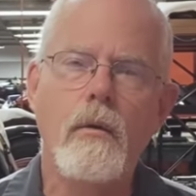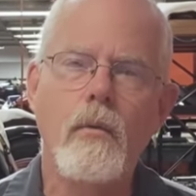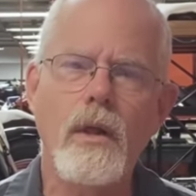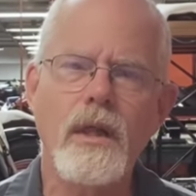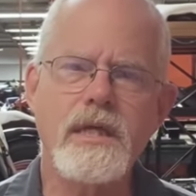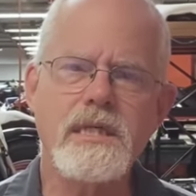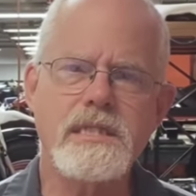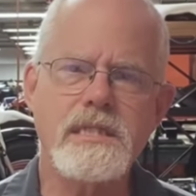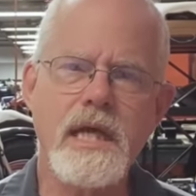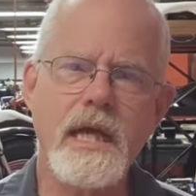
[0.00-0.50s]

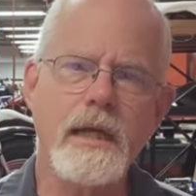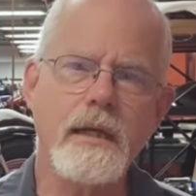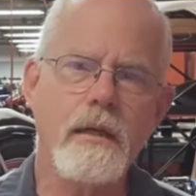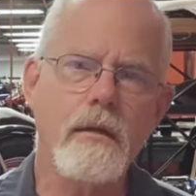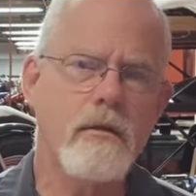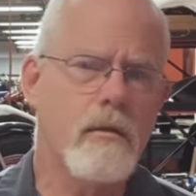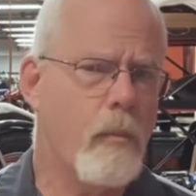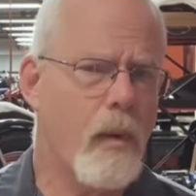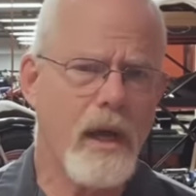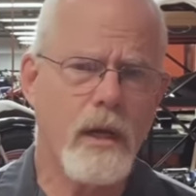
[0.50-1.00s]
Well, he
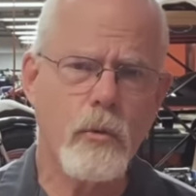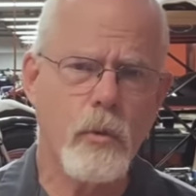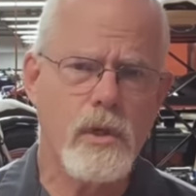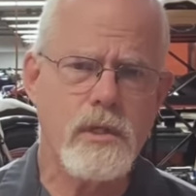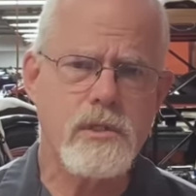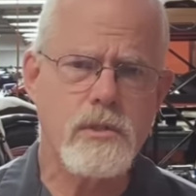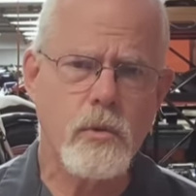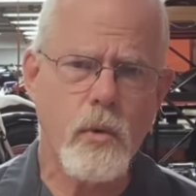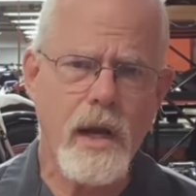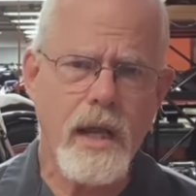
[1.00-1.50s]
said, the bike
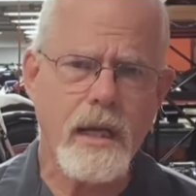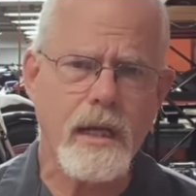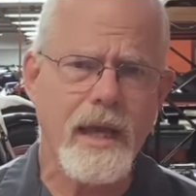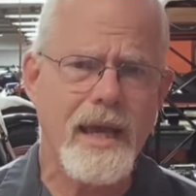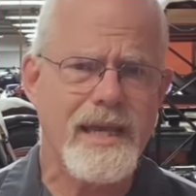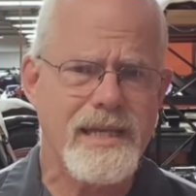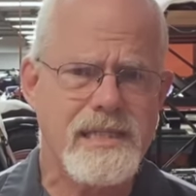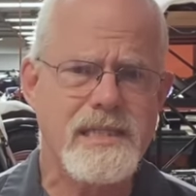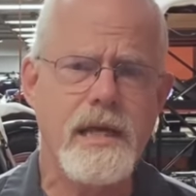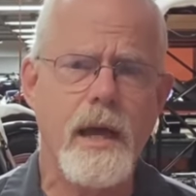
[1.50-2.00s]
runs great,
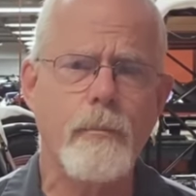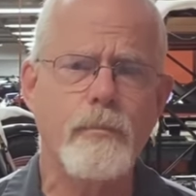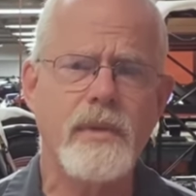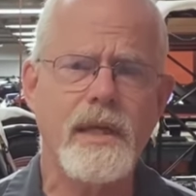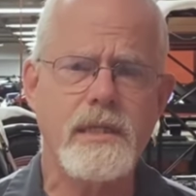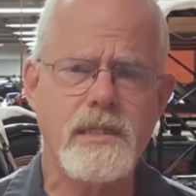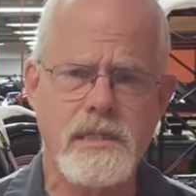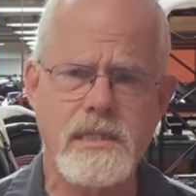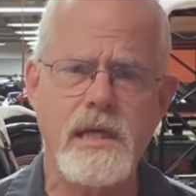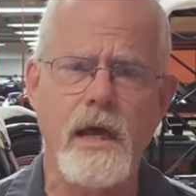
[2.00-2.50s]
except
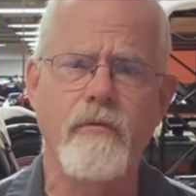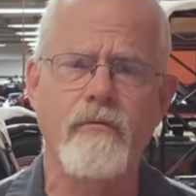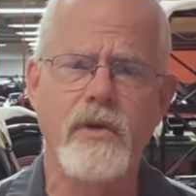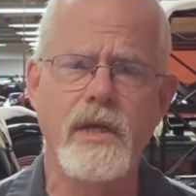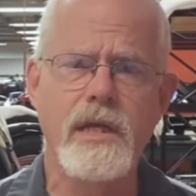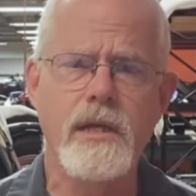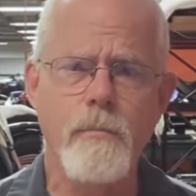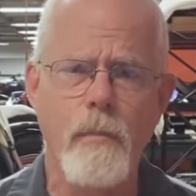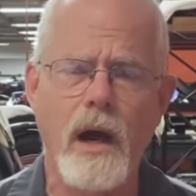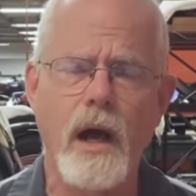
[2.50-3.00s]
at
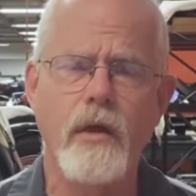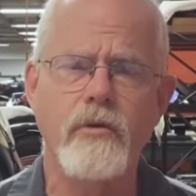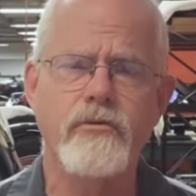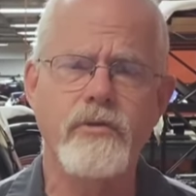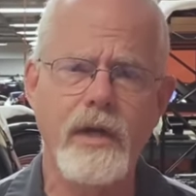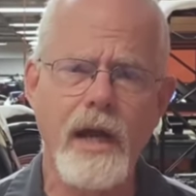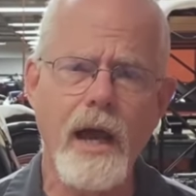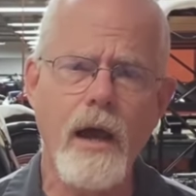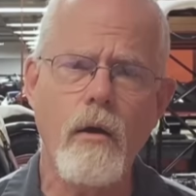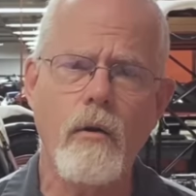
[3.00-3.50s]
70
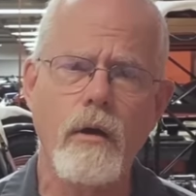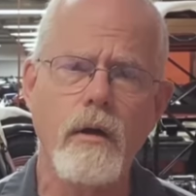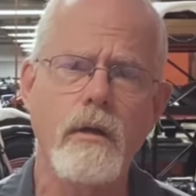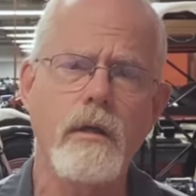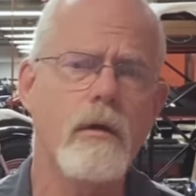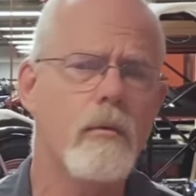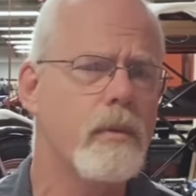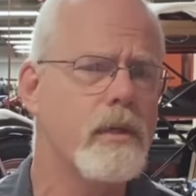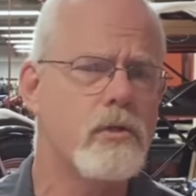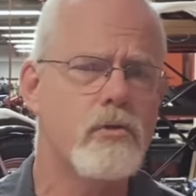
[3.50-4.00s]
miles an hour.
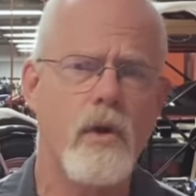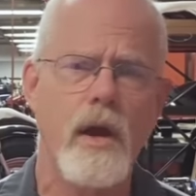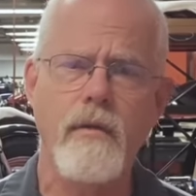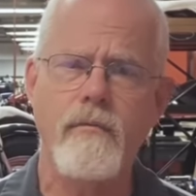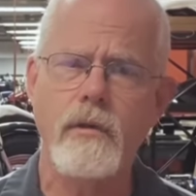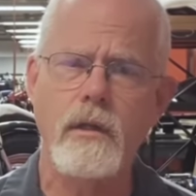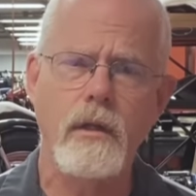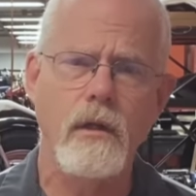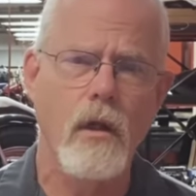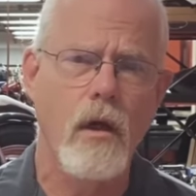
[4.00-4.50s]
He'll be
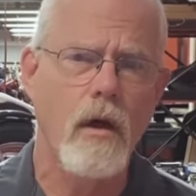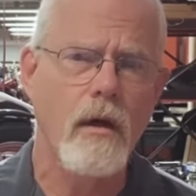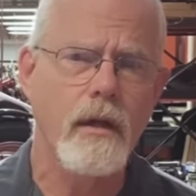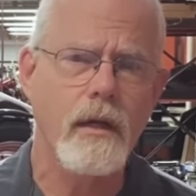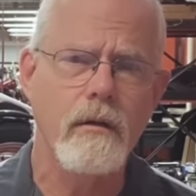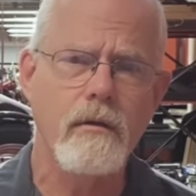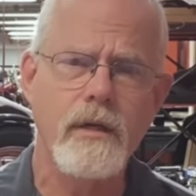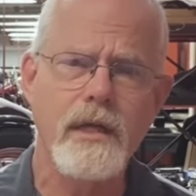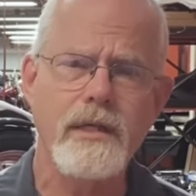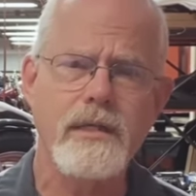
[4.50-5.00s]
traveling along
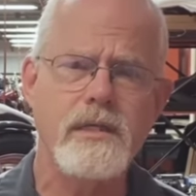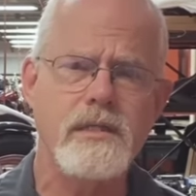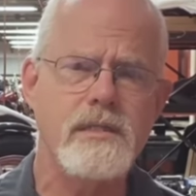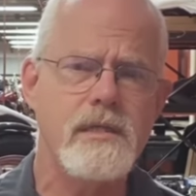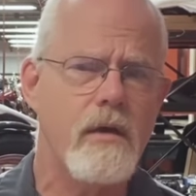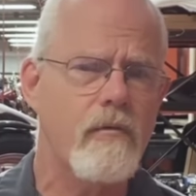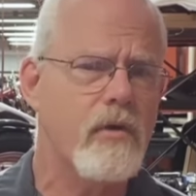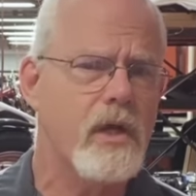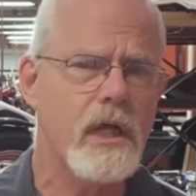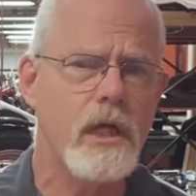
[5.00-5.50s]
and he'll get to
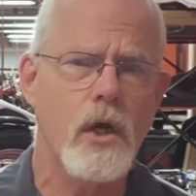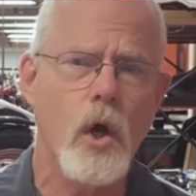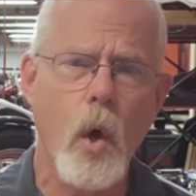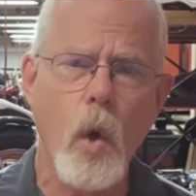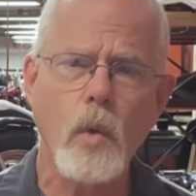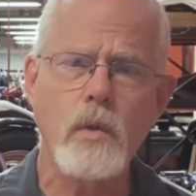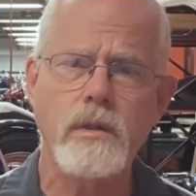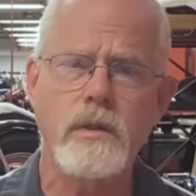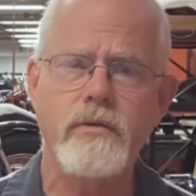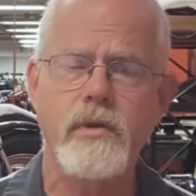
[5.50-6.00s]
70 and
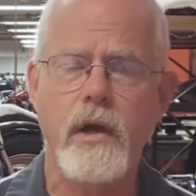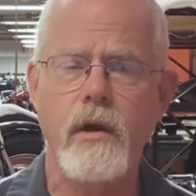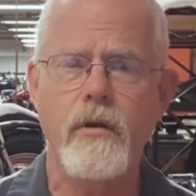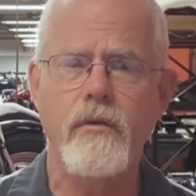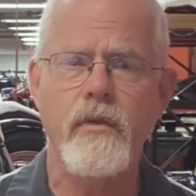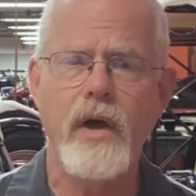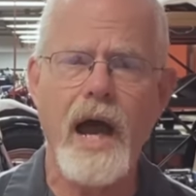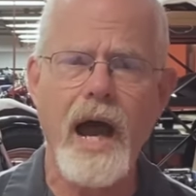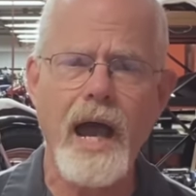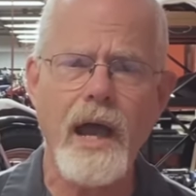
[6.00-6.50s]
hold it there
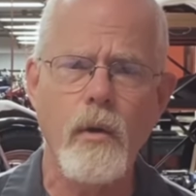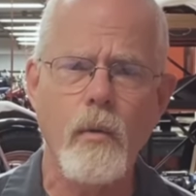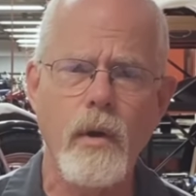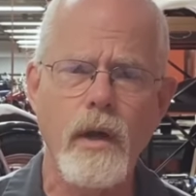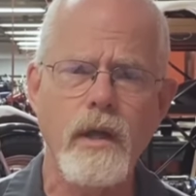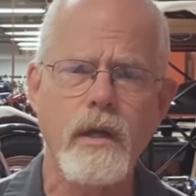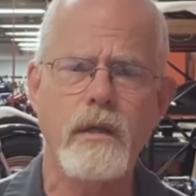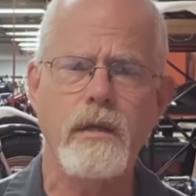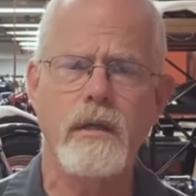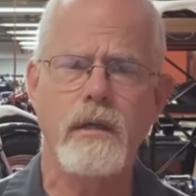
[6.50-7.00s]
on the
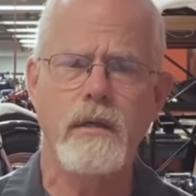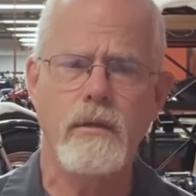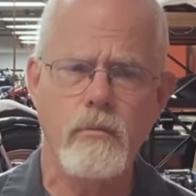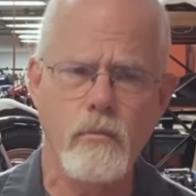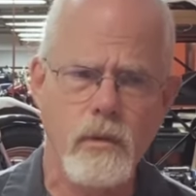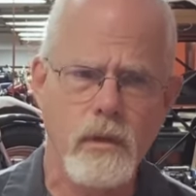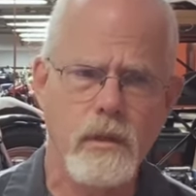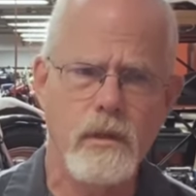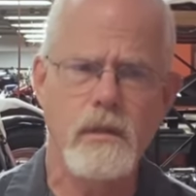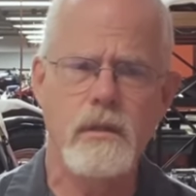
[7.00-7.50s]
highway and it
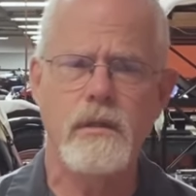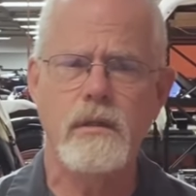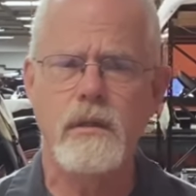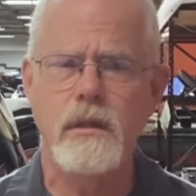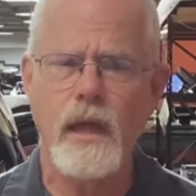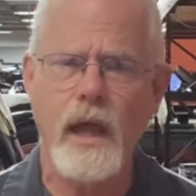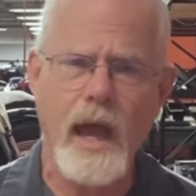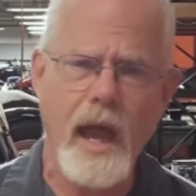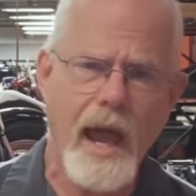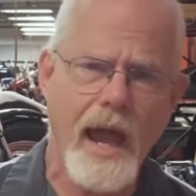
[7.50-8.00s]

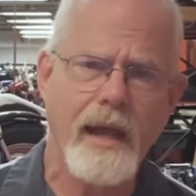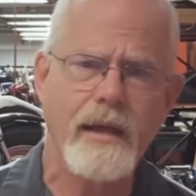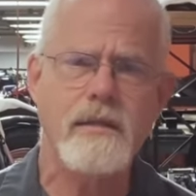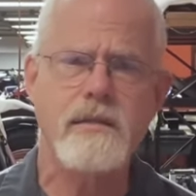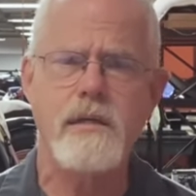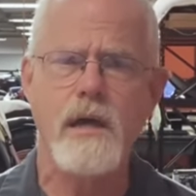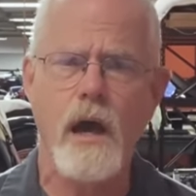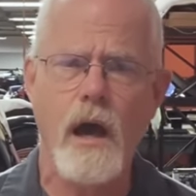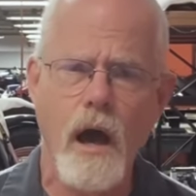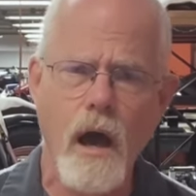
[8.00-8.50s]
will
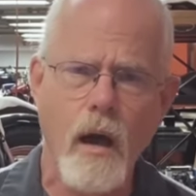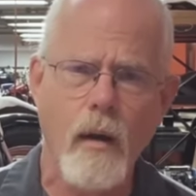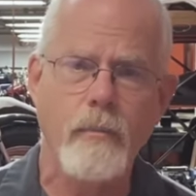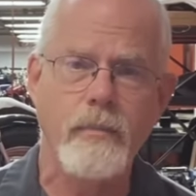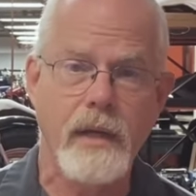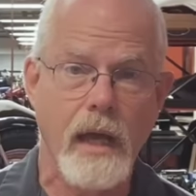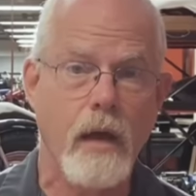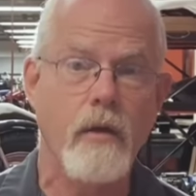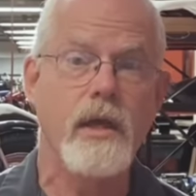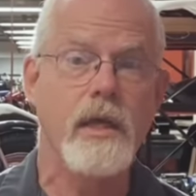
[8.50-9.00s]
act
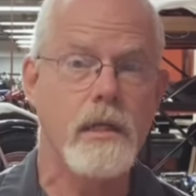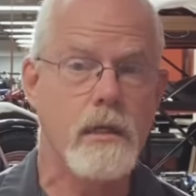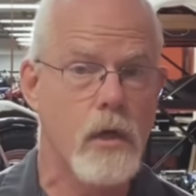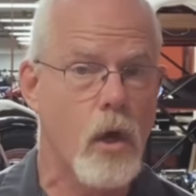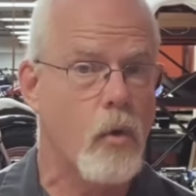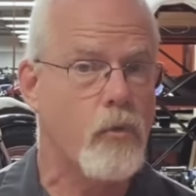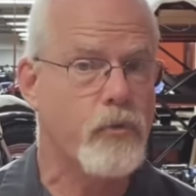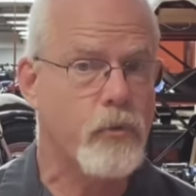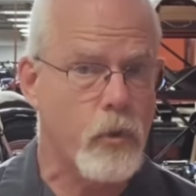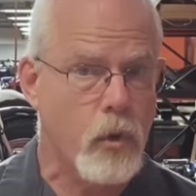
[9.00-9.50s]
up. Now, he can
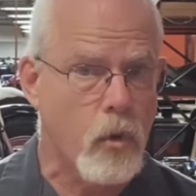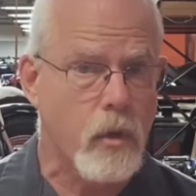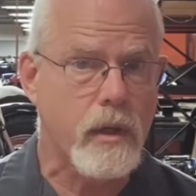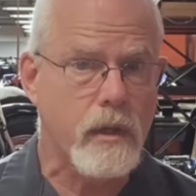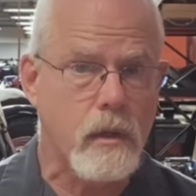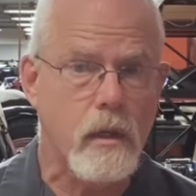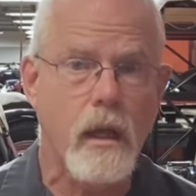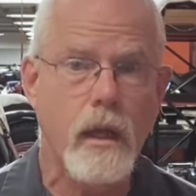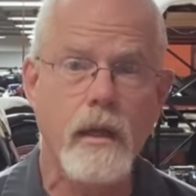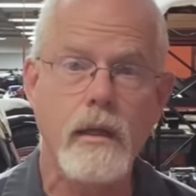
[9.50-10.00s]
go through
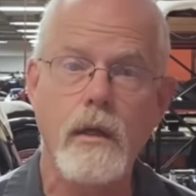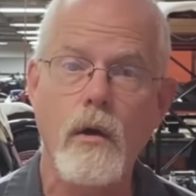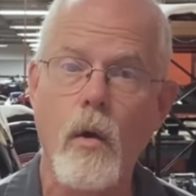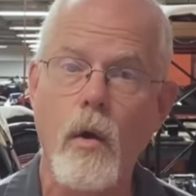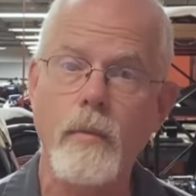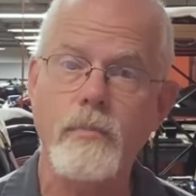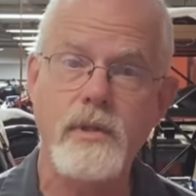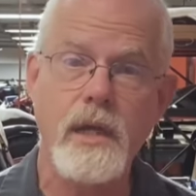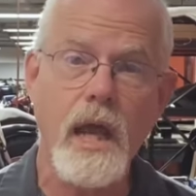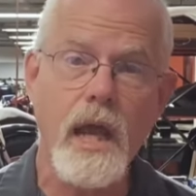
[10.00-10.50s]
it and
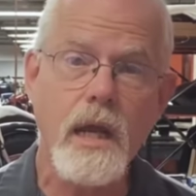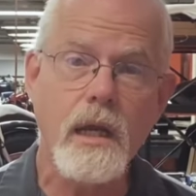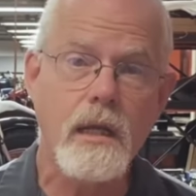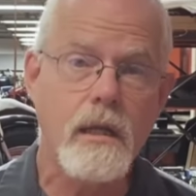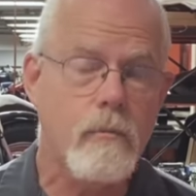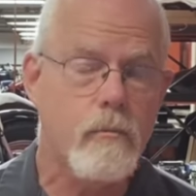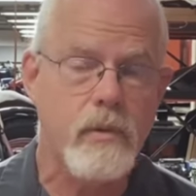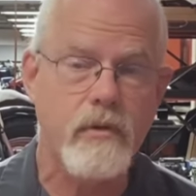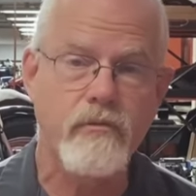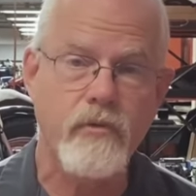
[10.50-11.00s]
go up to
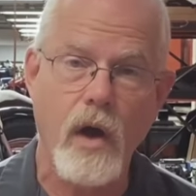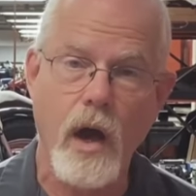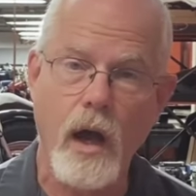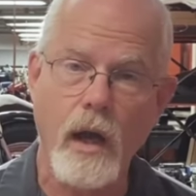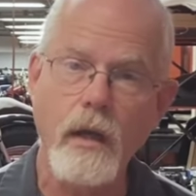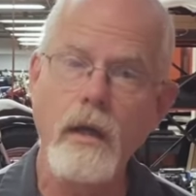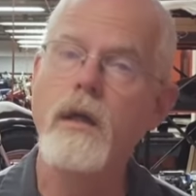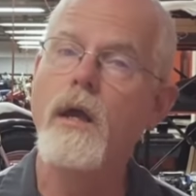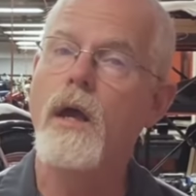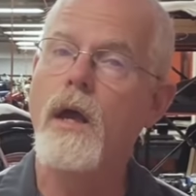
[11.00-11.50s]
80 and be
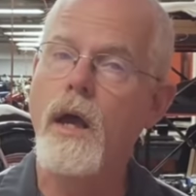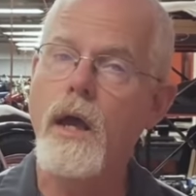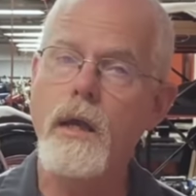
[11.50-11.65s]
fine.